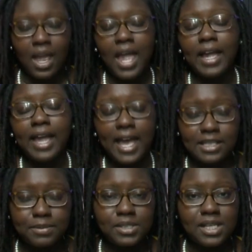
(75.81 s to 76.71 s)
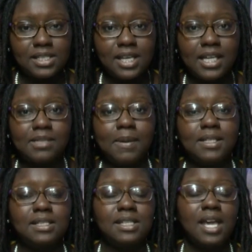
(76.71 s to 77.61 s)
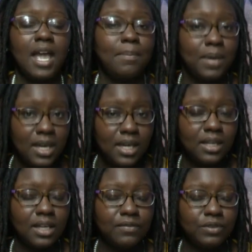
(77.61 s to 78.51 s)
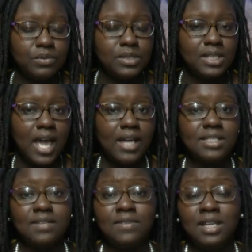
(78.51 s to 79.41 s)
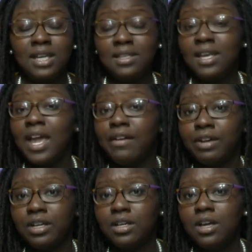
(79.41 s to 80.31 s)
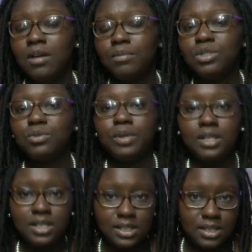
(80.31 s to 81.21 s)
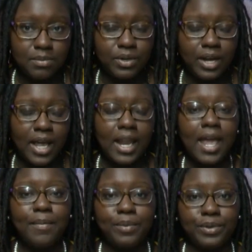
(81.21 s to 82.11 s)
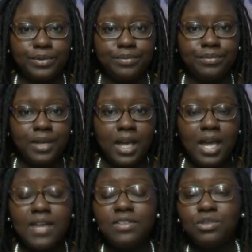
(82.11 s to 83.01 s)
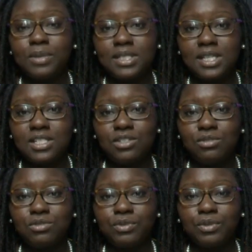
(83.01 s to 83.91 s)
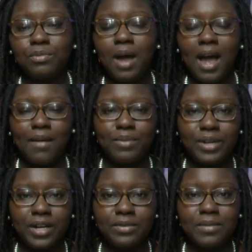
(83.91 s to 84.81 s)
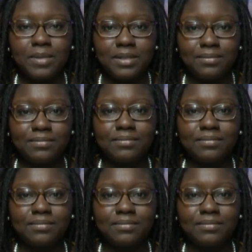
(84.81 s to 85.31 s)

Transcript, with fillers: And Casper says they expect to see a peak in influenza activity in the area between December and April. In the Twin Cities newsroom, I'm Brianna Rittman.